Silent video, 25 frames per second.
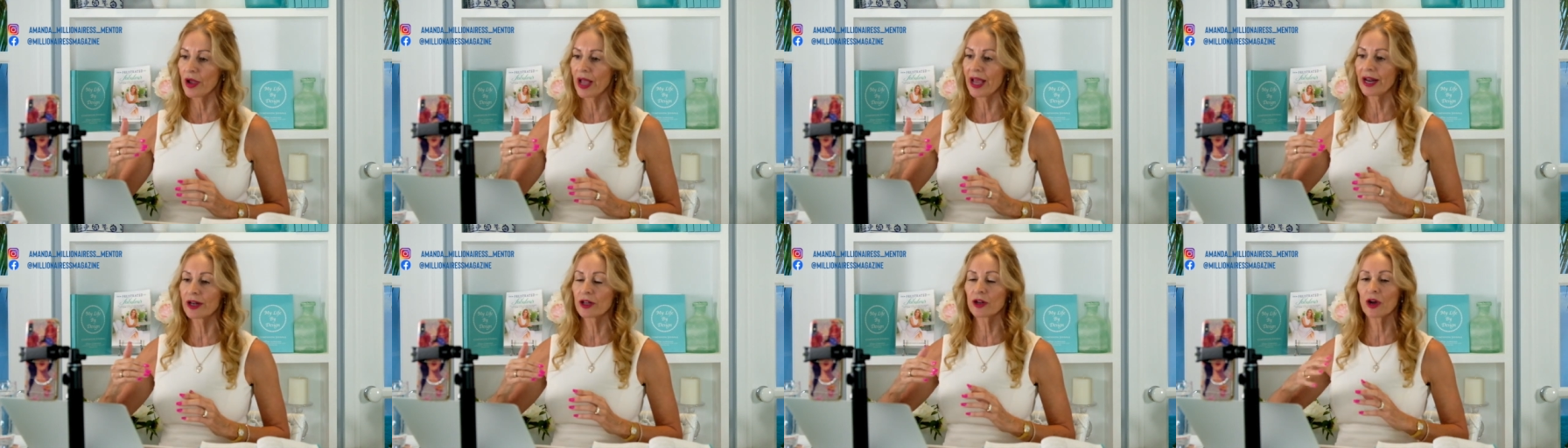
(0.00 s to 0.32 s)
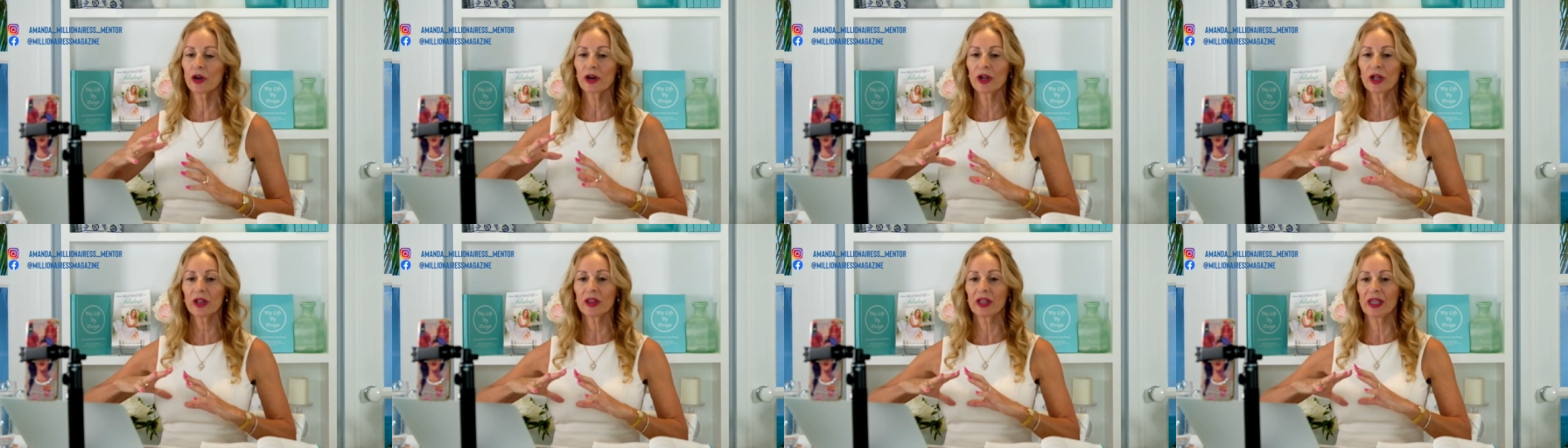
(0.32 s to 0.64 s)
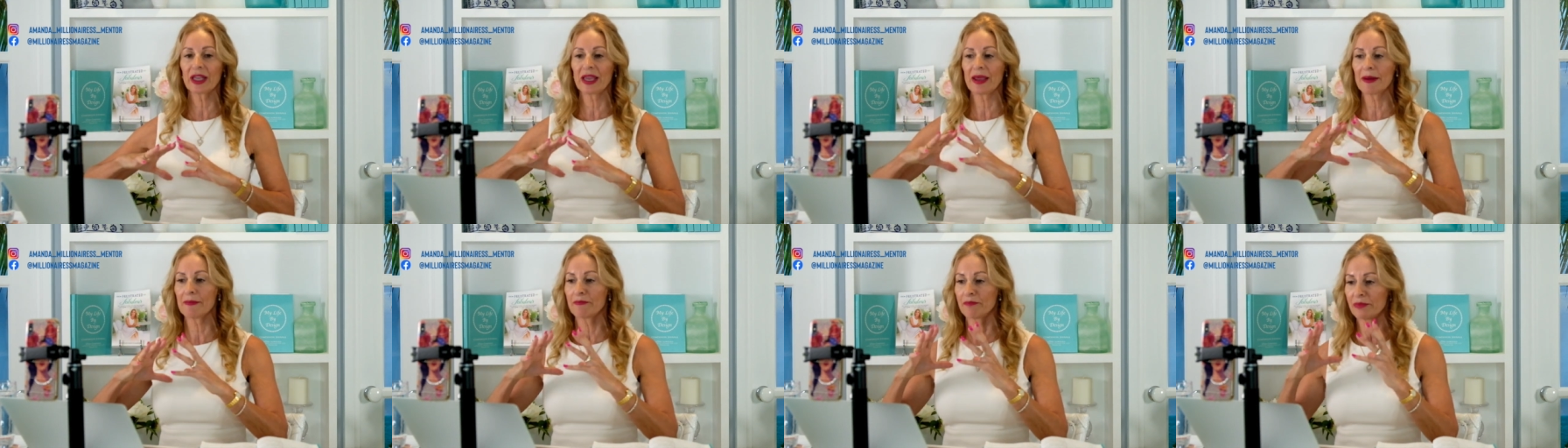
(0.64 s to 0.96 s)
and not
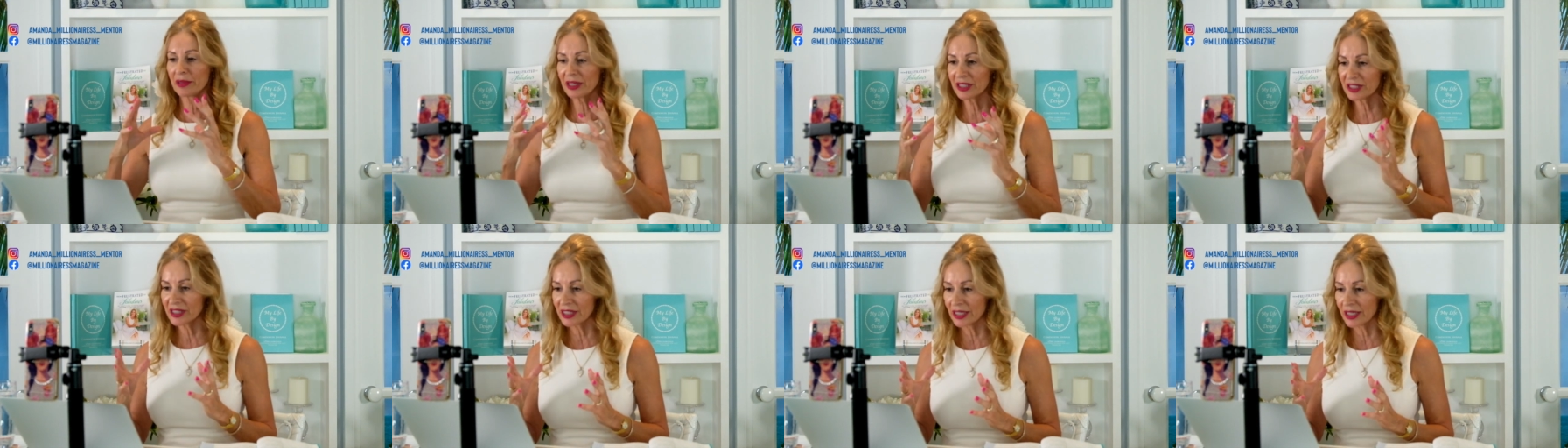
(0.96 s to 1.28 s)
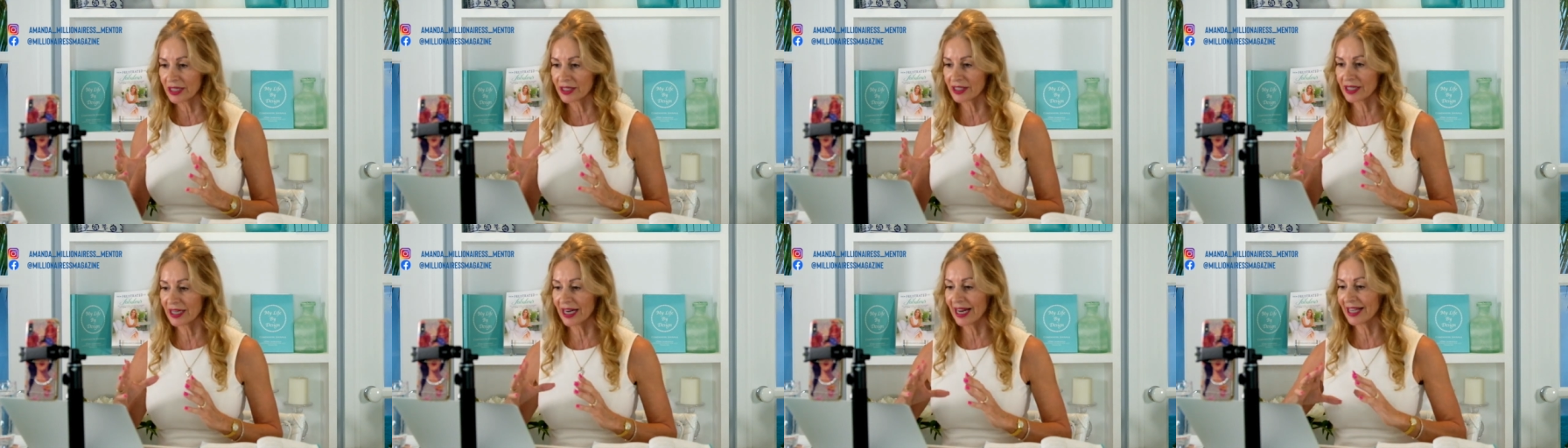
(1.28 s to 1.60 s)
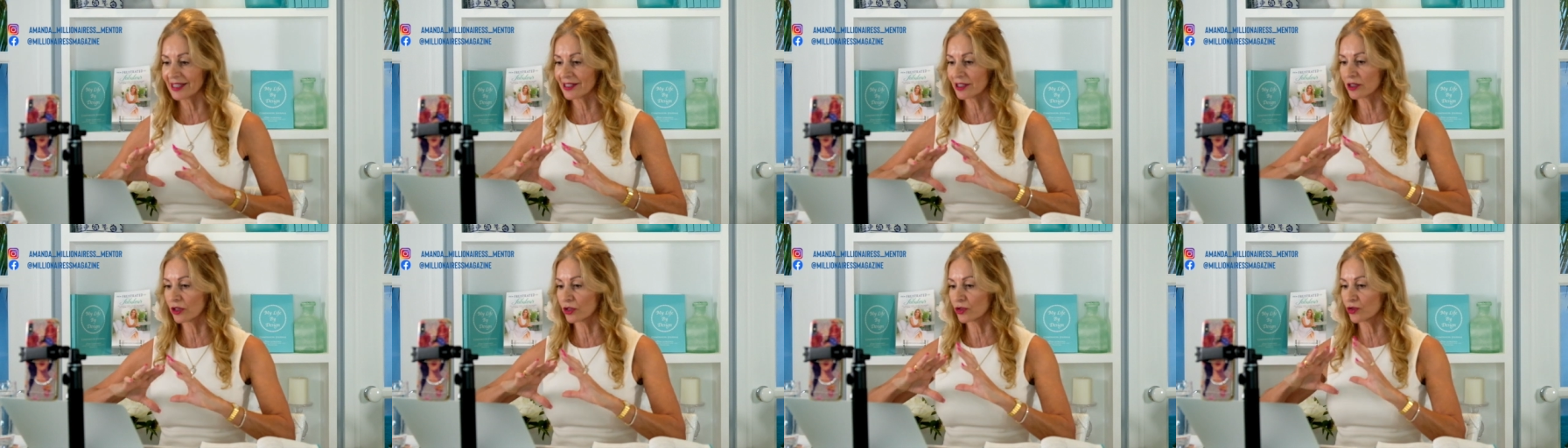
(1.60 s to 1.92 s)
only in business and
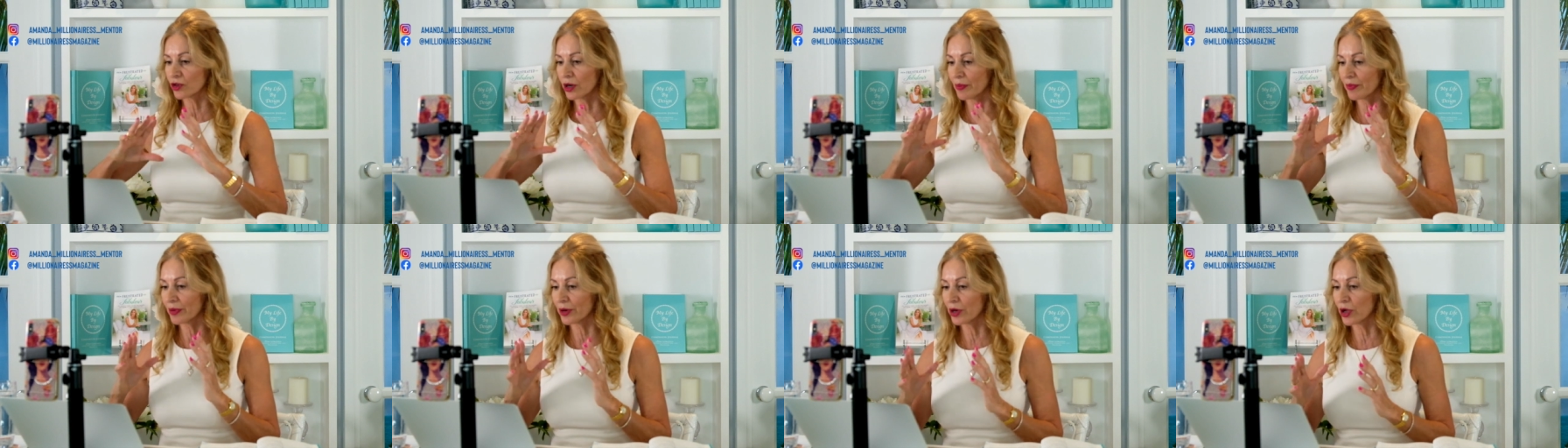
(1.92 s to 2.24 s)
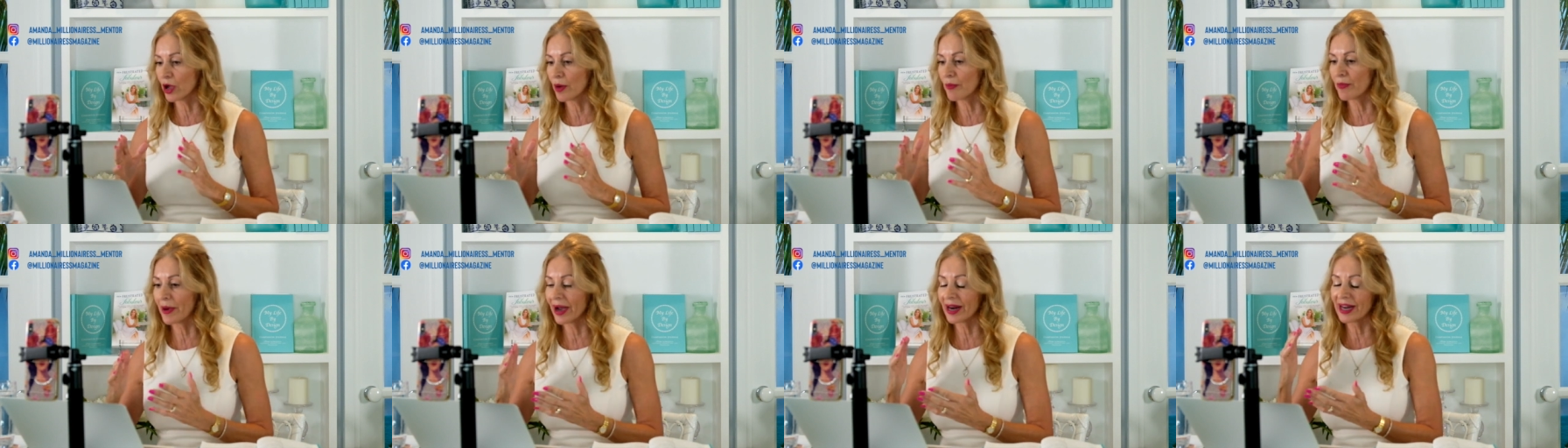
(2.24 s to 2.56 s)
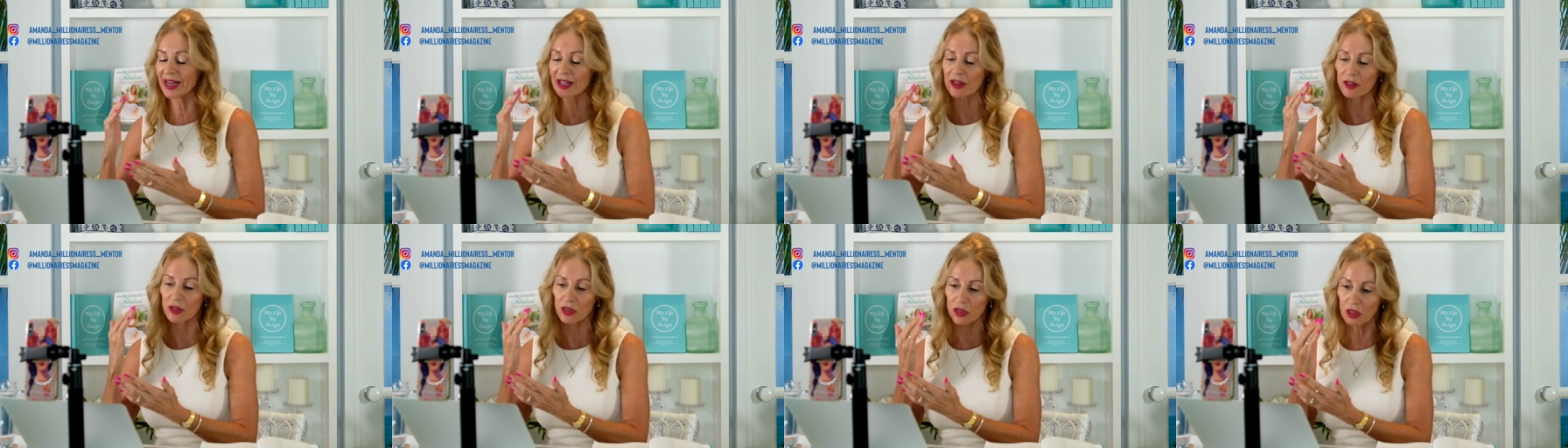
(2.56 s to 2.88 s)
as an entrepreneur, but
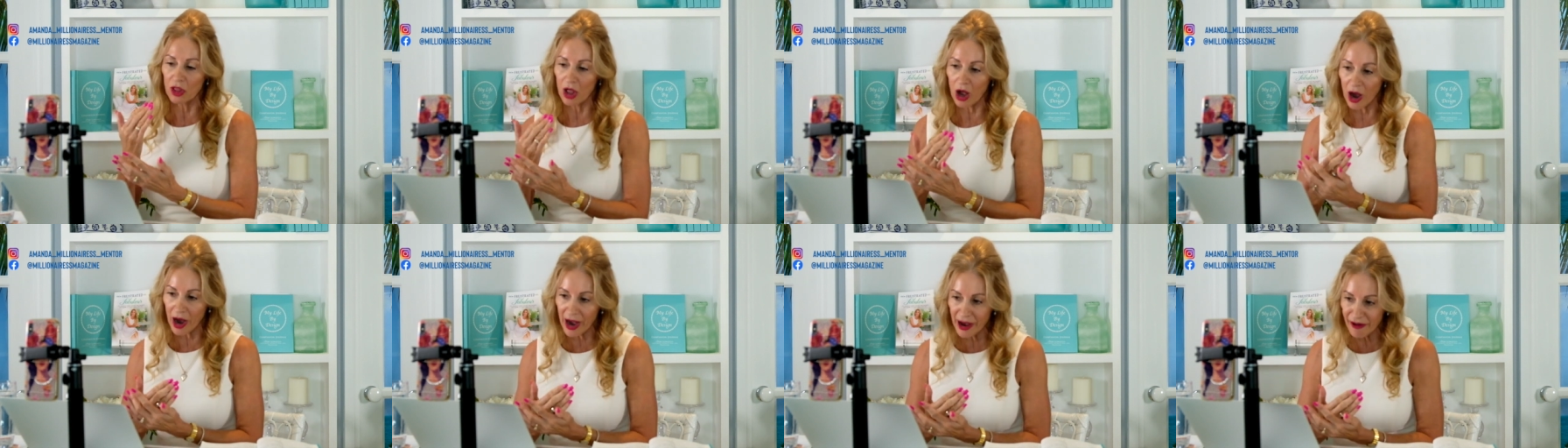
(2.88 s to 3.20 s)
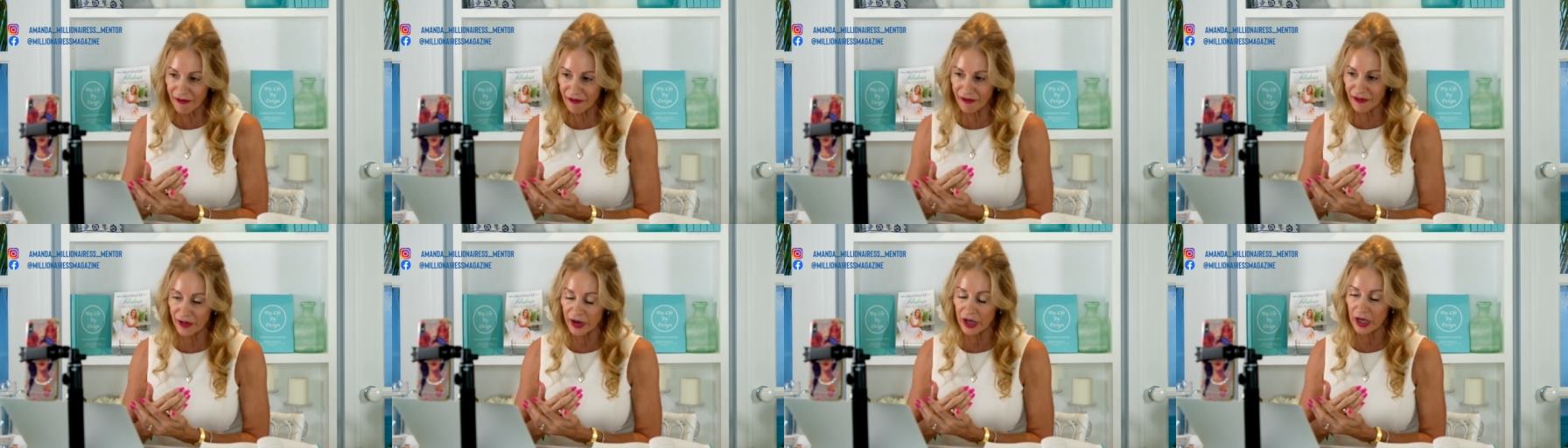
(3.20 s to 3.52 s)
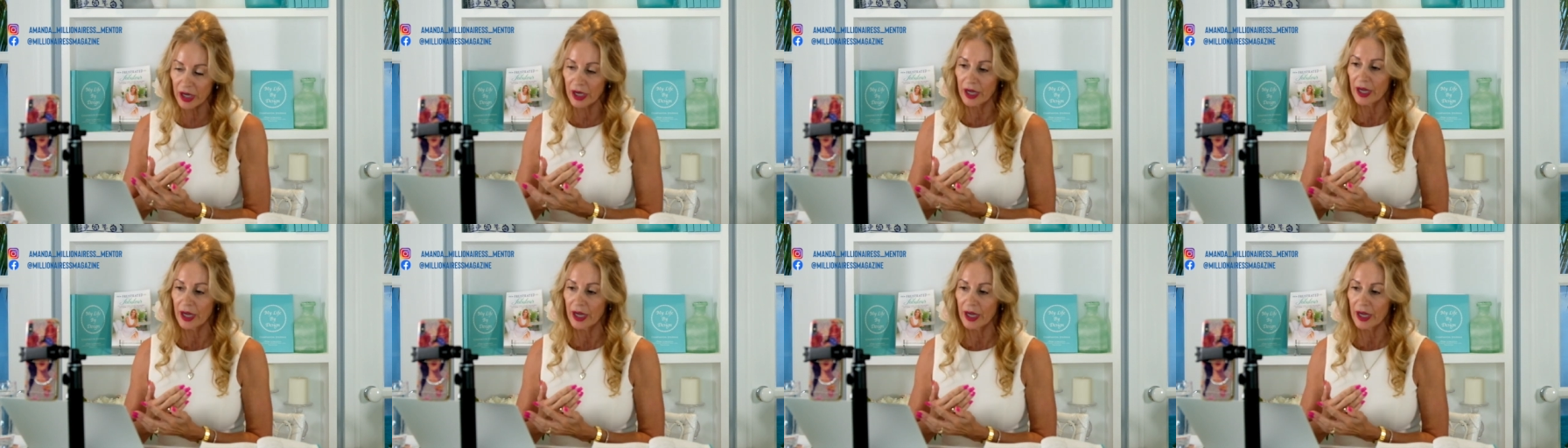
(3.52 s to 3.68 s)
in life,